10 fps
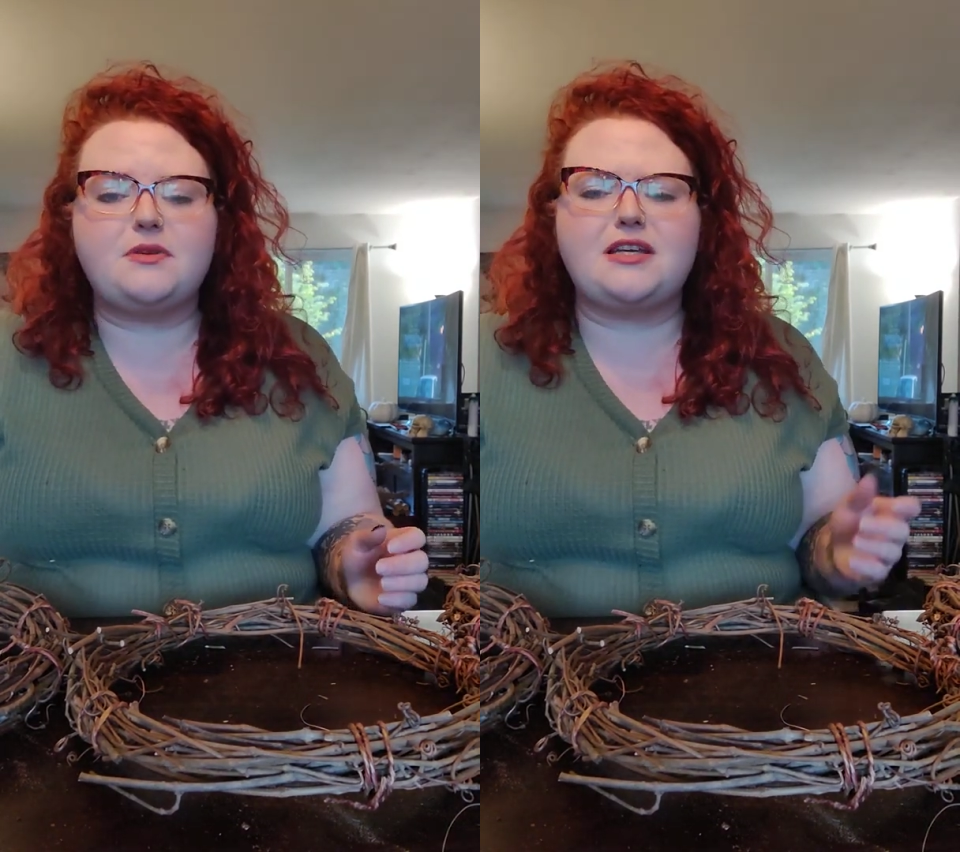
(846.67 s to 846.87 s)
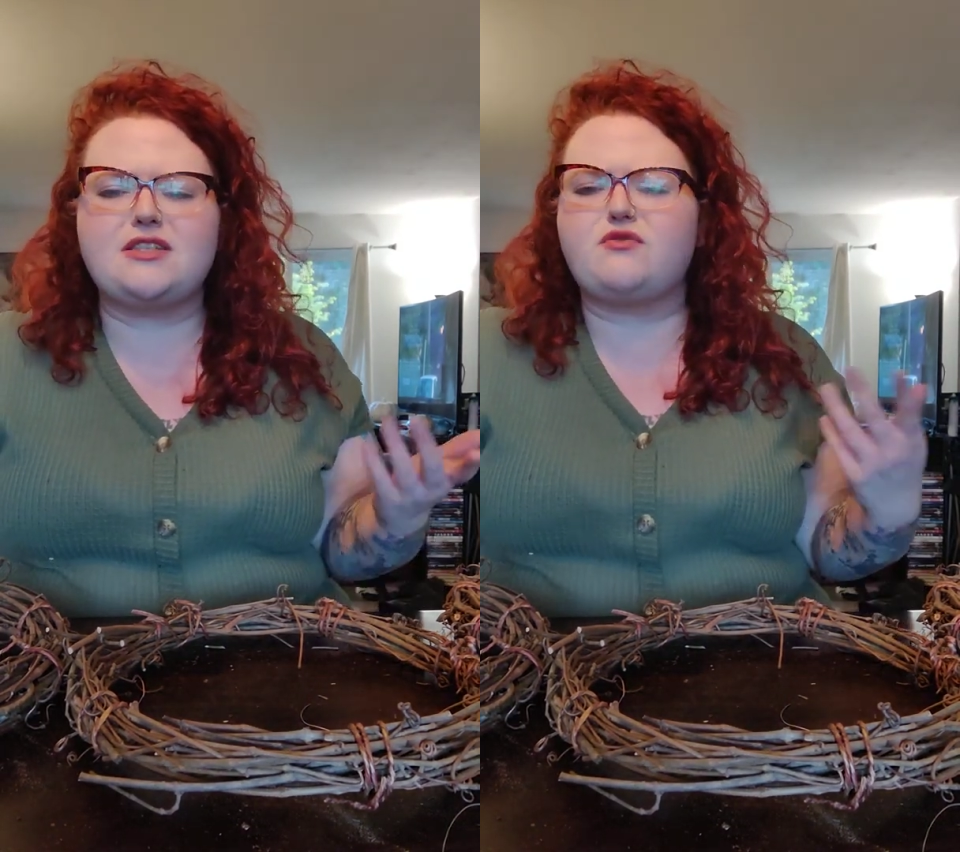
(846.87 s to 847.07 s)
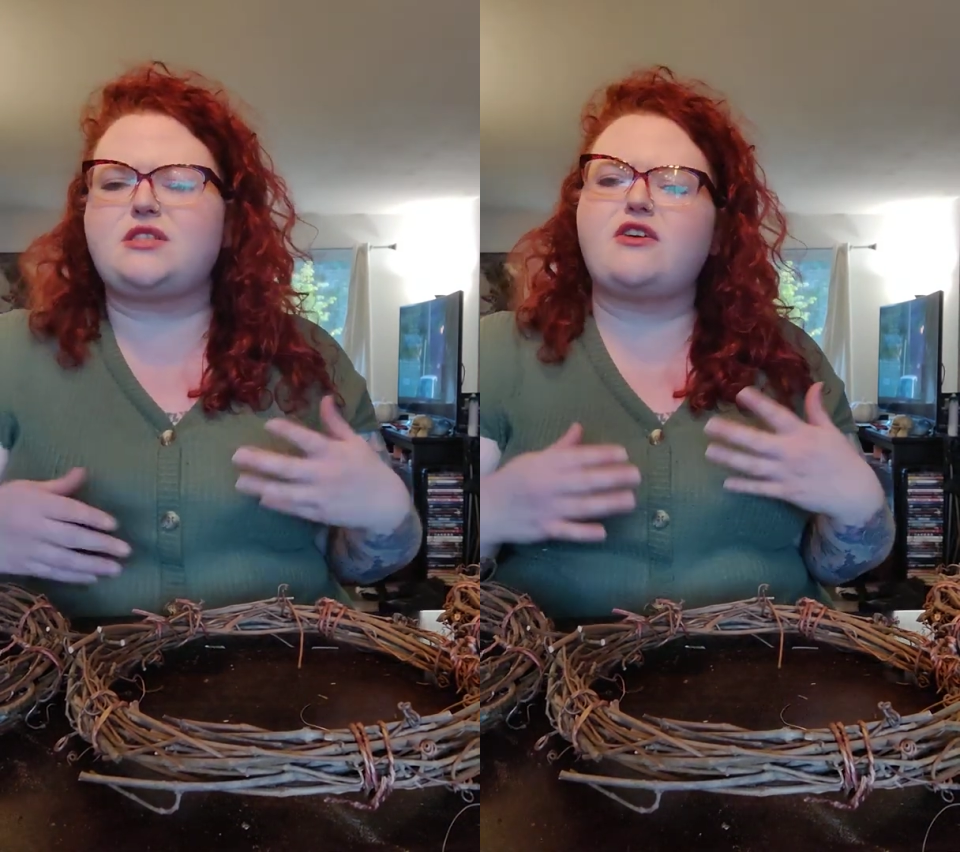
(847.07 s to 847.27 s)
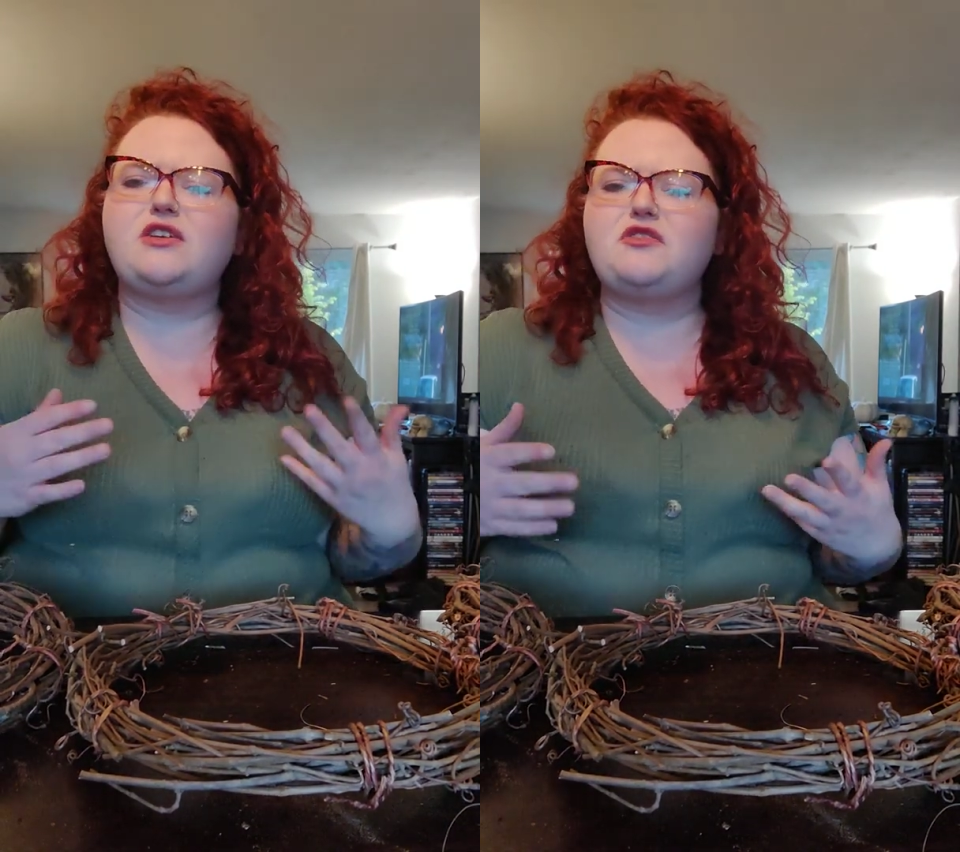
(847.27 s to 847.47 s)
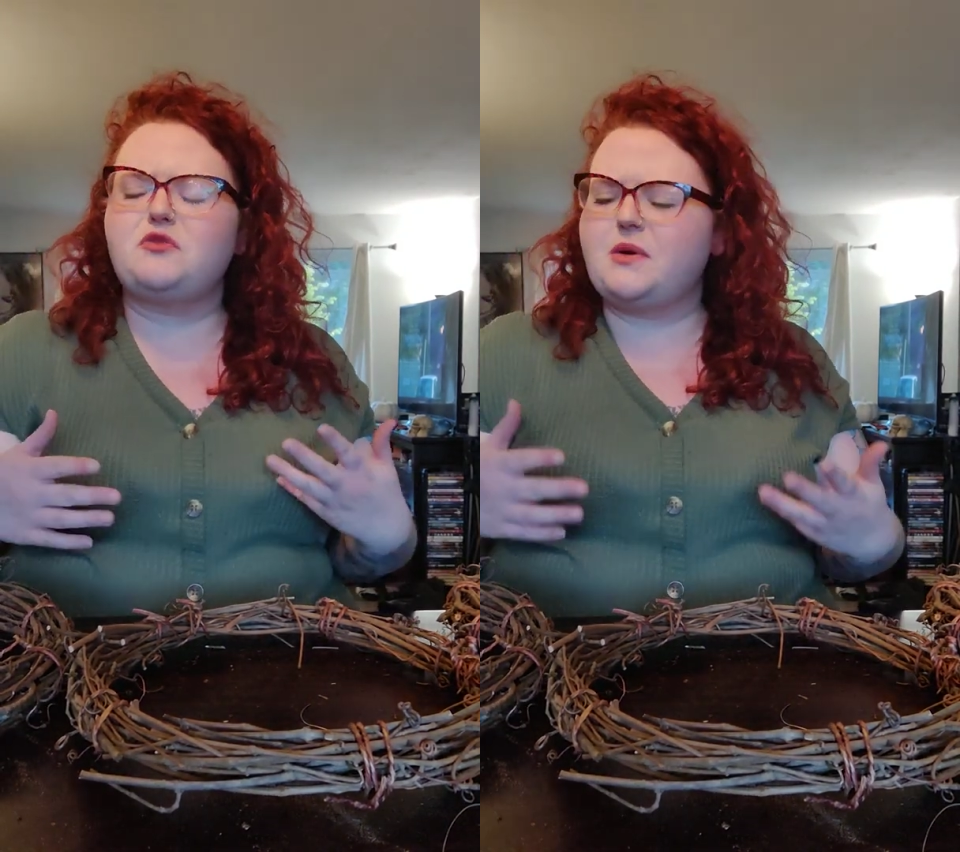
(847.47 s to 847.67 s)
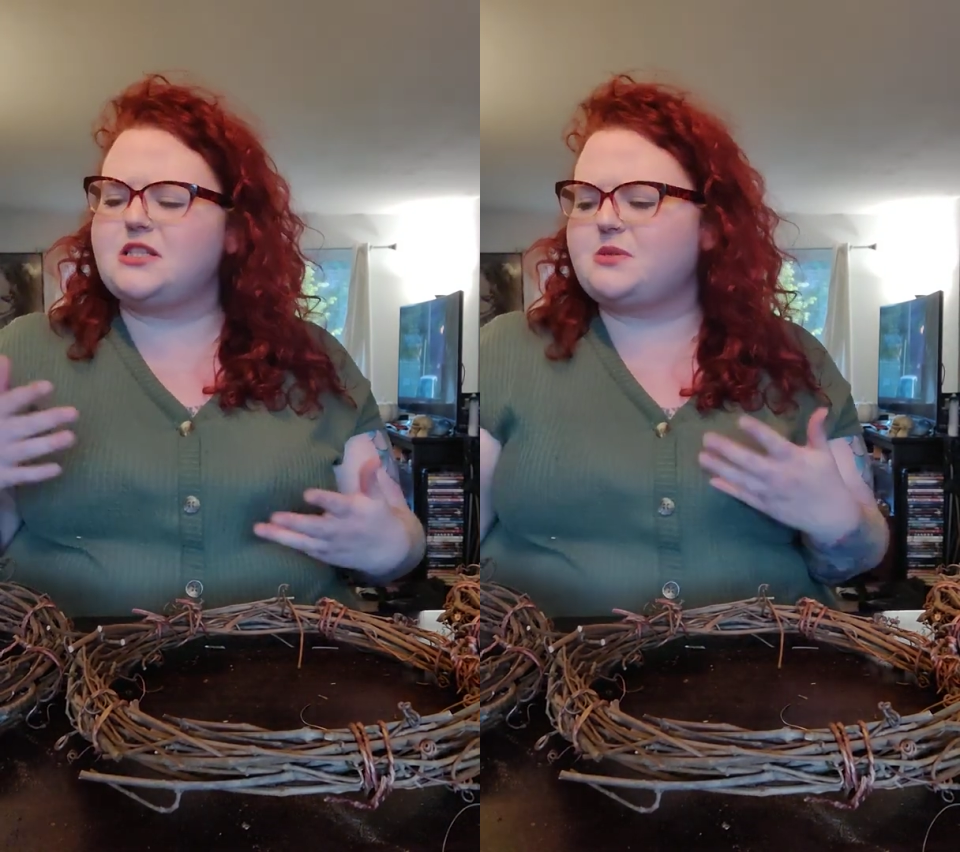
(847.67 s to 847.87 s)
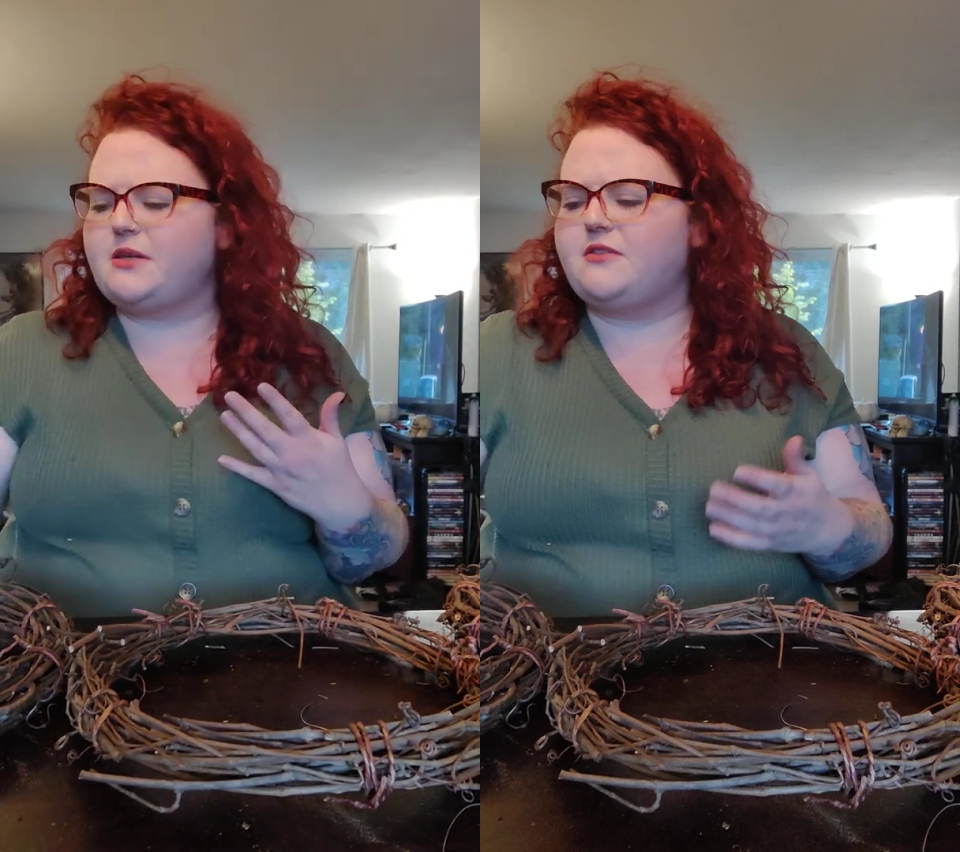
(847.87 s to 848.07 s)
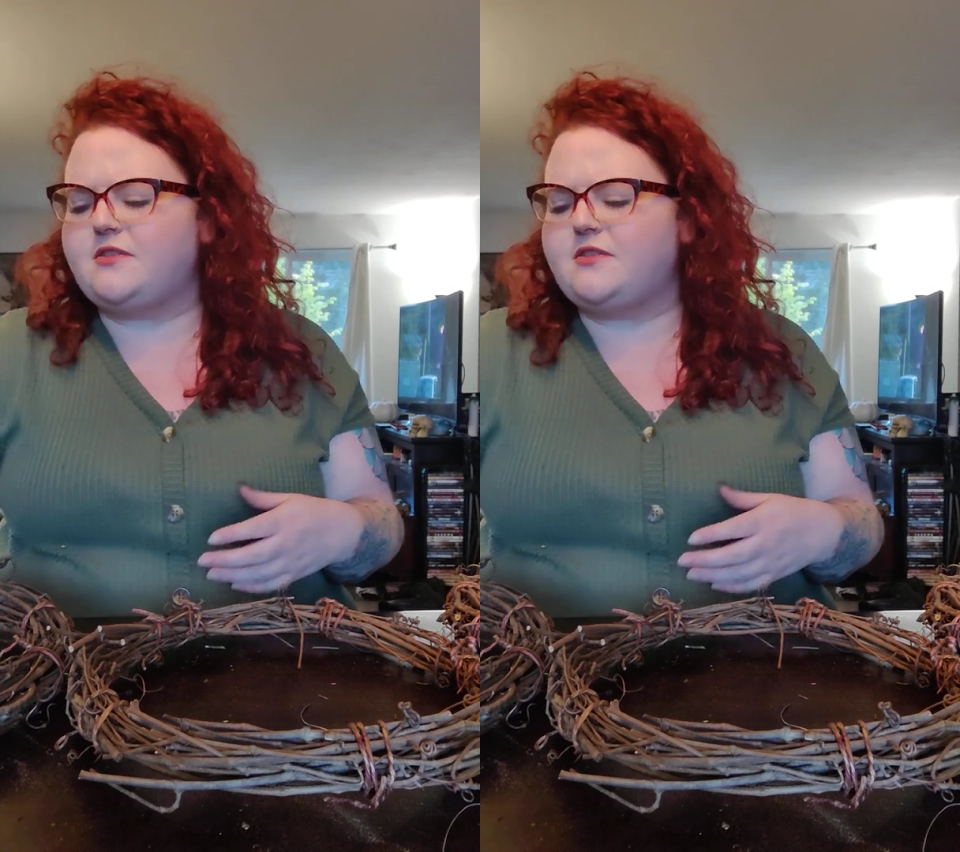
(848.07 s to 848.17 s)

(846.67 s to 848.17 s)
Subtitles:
because it definitely reminds me